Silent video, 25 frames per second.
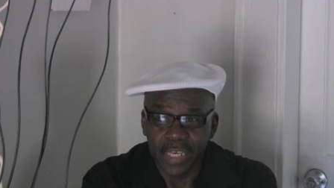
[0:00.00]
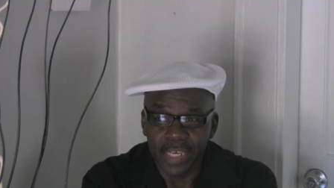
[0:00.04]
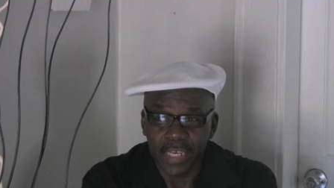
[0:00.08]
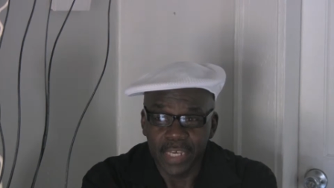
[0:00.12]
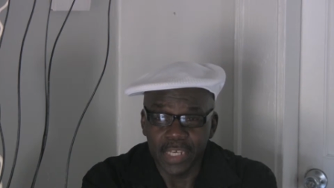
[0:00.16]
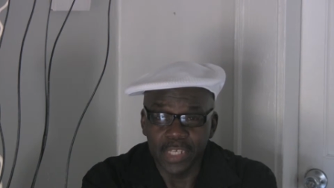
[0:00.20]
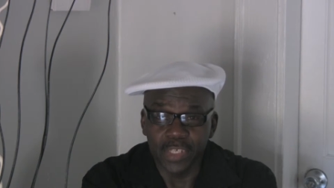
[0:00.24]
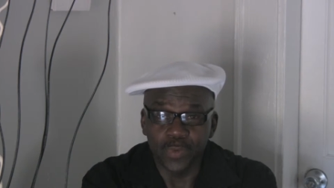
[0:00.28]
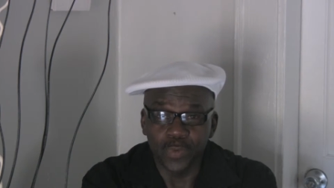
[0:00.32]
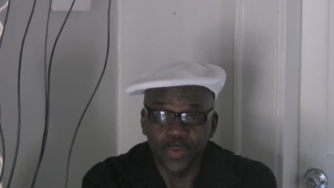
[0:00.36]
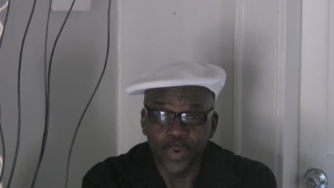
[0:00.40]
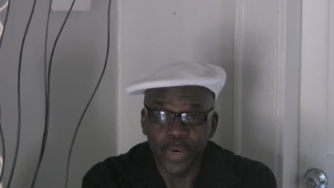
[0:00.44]

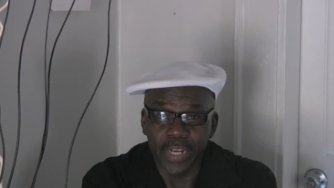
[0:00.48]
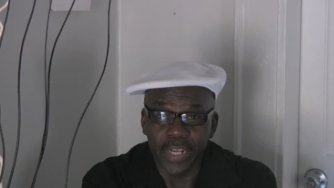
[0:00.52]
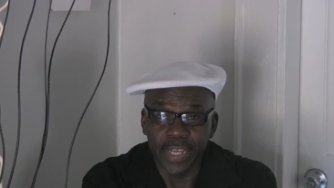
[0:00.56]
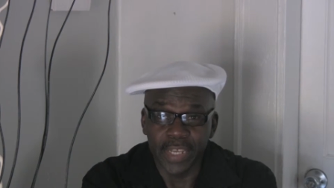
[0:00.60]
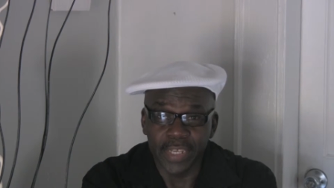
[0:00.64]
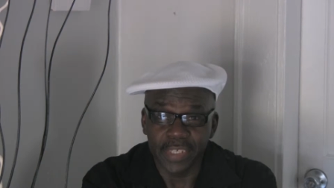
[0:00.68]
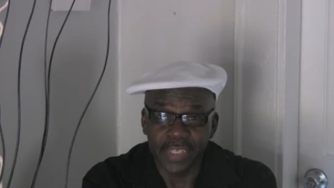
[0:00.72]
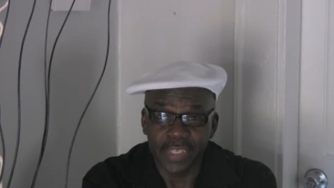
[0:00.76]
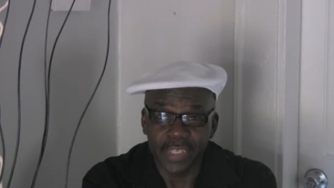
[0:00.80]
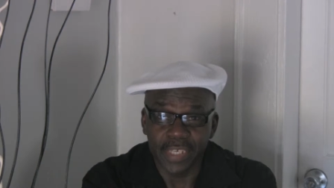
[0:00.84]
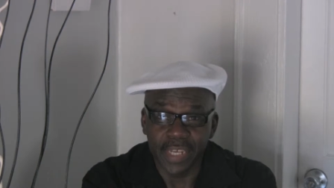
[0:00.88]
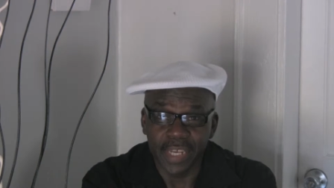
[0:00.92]
each one
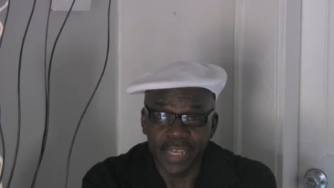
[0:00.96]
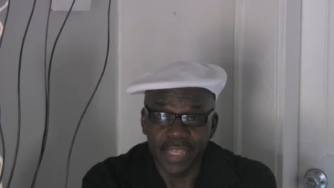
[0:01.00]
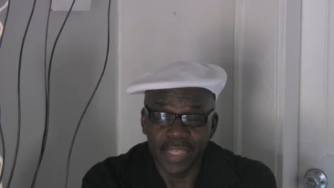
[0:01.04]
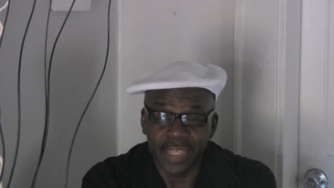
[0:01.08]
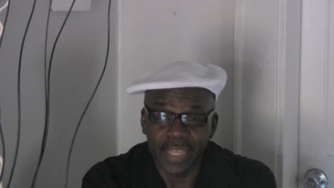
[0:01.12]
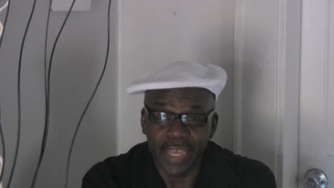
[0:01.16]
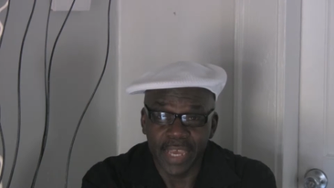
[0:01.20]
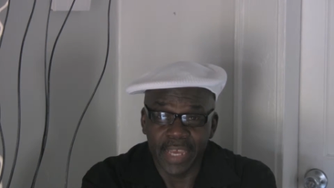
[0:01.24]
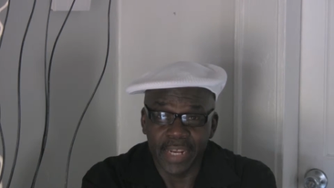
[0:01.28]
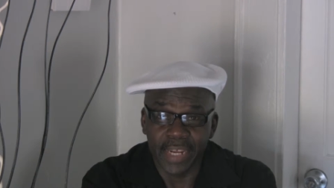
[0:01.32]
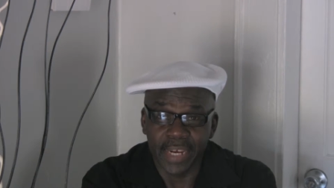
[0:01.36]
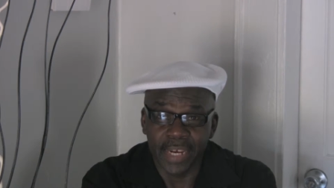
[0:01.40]
has said
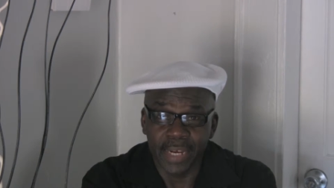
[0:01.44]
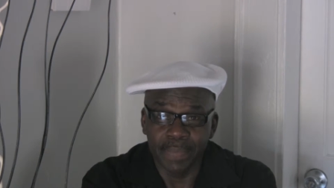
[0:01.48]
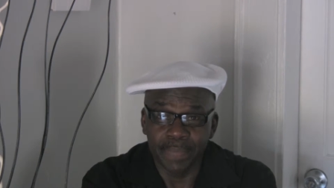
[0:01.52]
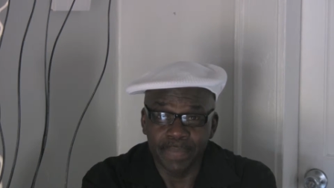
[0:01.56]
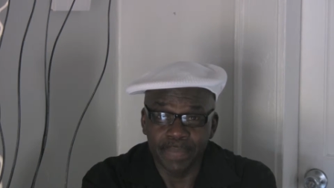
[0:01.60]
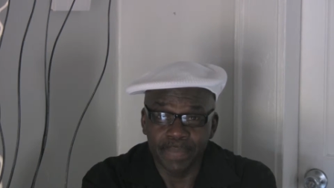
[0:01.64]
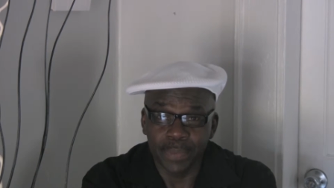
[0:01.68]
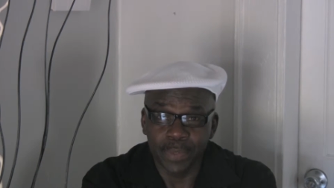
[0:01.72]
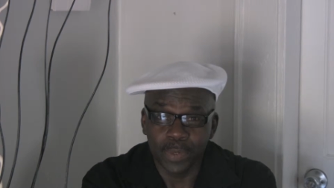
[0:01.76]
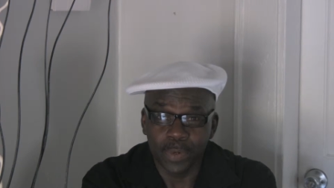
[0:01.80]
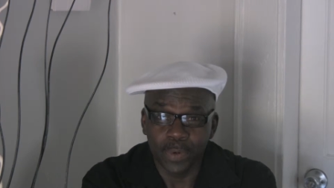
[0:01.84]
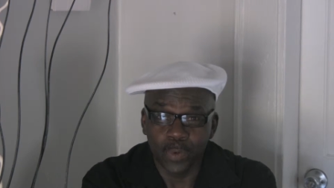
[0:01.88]

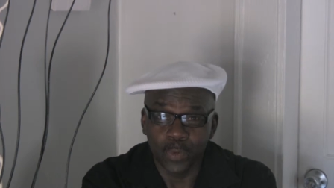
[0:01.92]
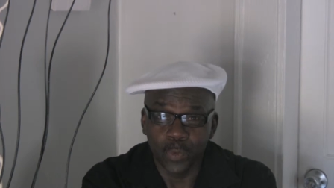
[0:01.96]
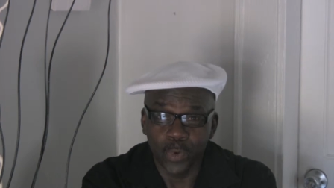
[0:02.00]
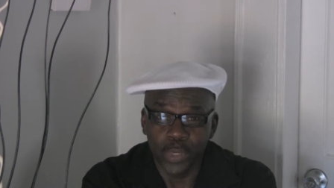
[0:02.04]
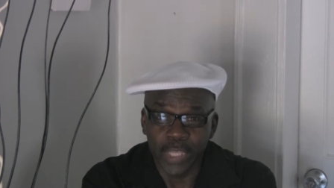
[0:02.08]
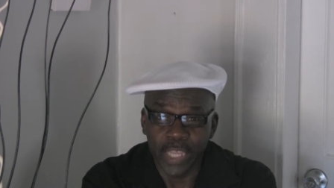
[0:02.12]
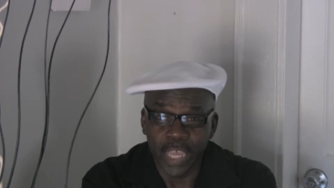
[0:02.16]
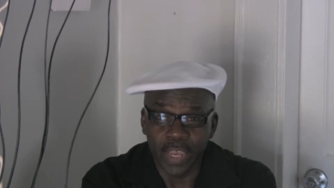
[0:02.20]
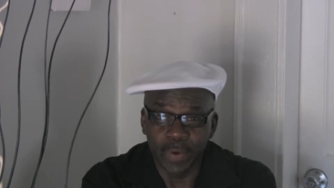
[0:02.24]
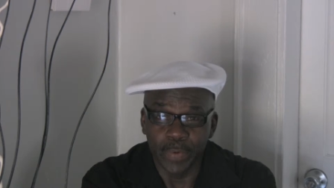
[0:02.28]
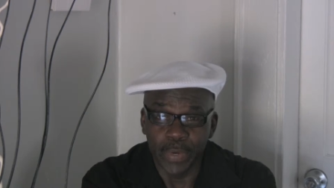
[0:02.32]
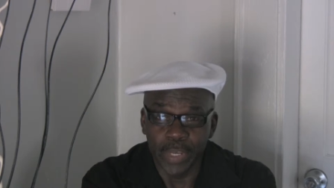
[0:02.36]
that
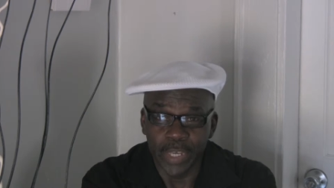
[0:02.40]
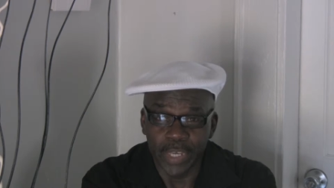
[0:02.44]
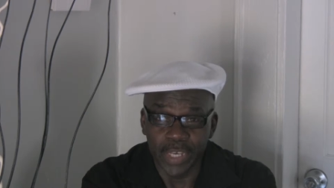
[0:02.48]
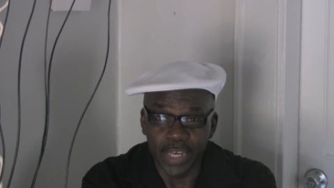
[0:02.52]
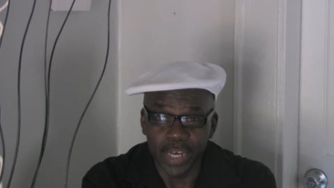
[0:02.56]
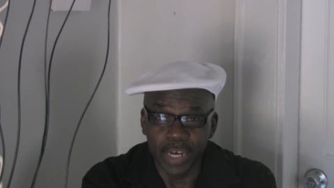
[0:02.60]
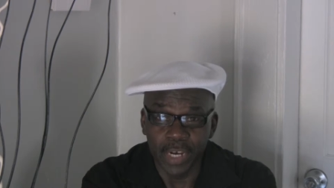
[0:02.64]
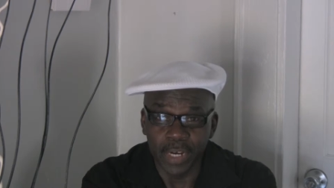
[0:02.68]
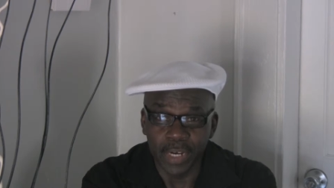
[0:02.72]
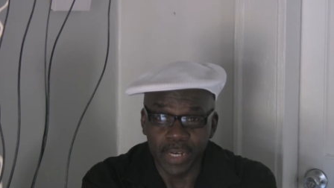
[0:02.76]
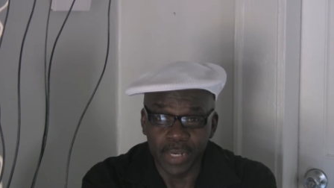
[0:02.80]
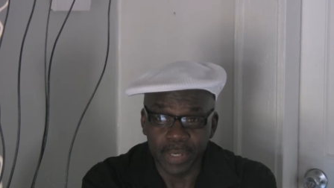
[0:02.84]
when they were
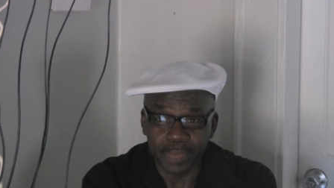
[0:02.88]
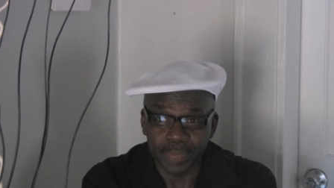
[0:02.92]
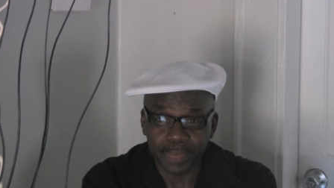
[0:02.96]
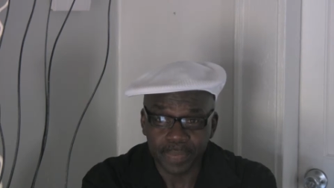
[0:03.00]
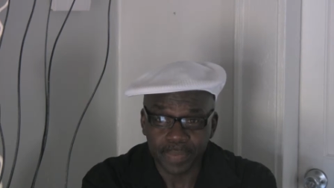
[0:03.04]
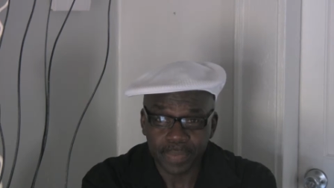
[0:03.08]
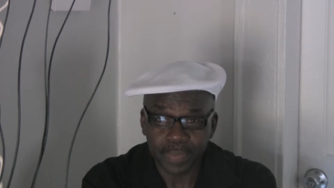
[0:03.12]
young,